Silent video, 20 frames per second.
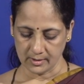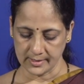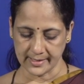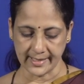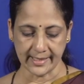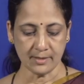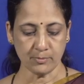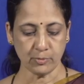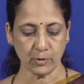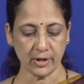
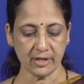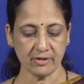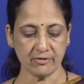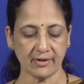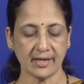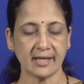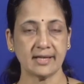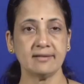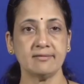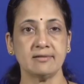
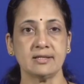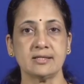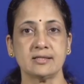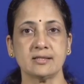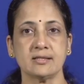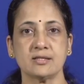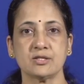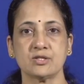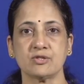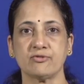10.5
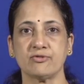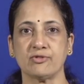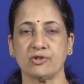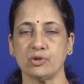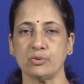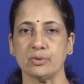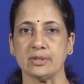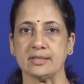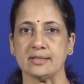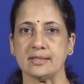liters of
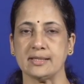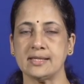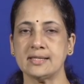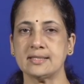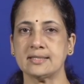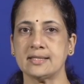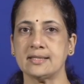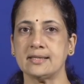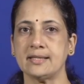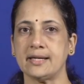fluid
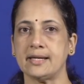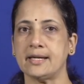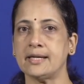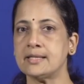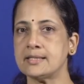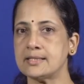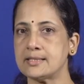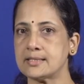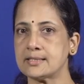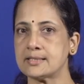is in the
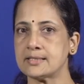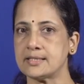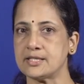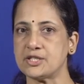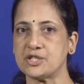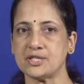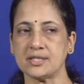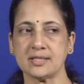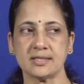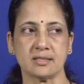
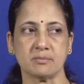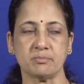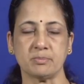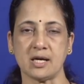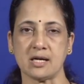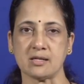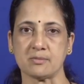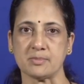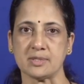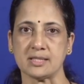interstitial
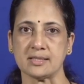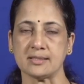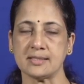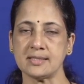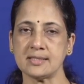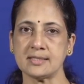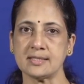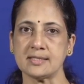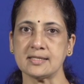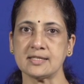compartment.
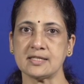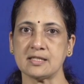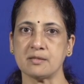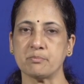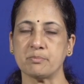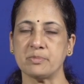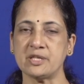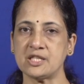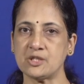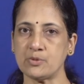This is
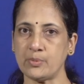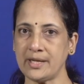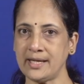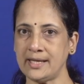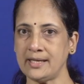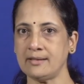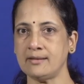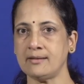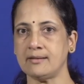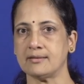
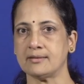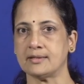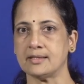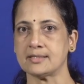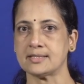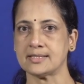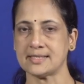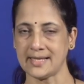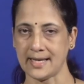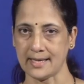between
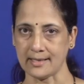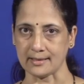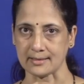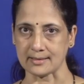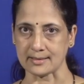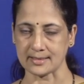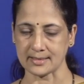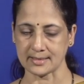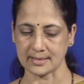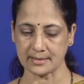the
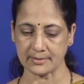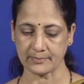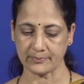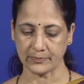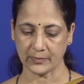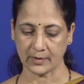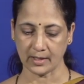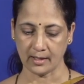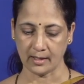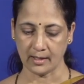cells.
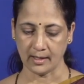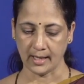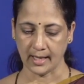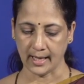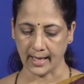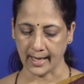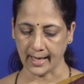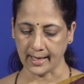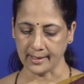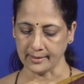
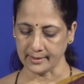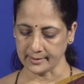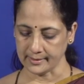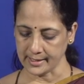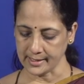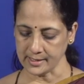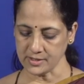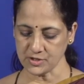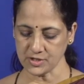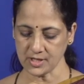And
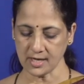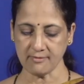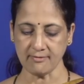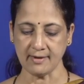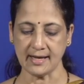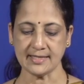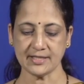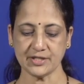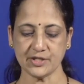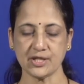the
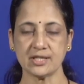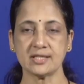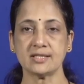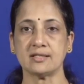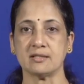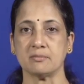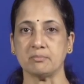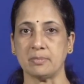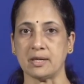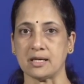
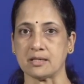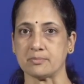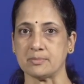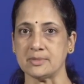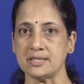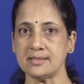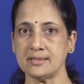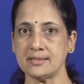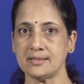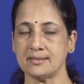intravascular
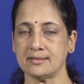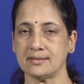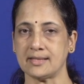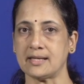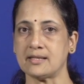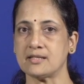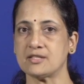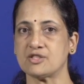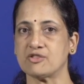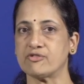compartment,
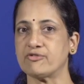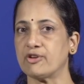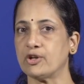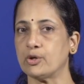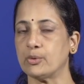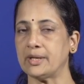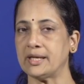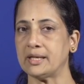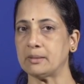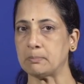that is the
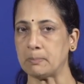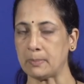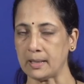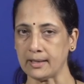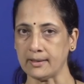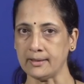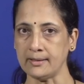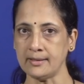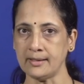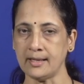flowing
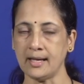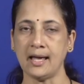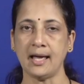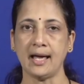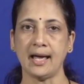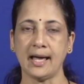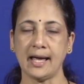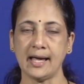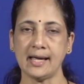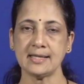blood,
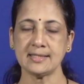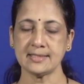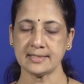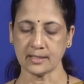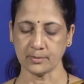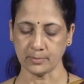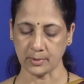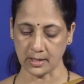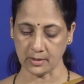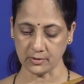
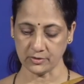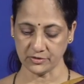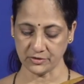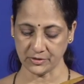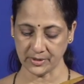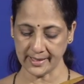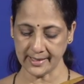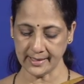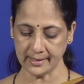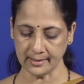has about
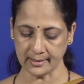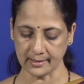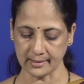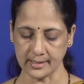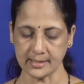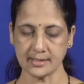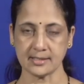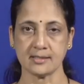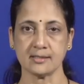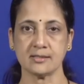3
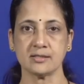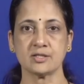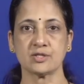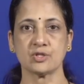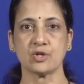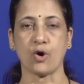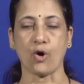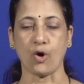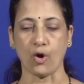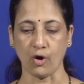
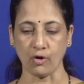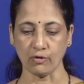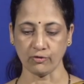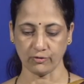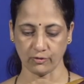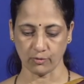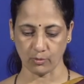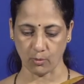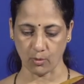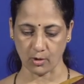liters
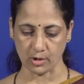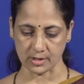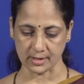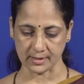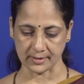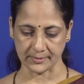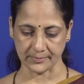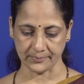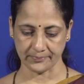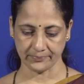of
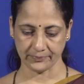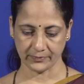water.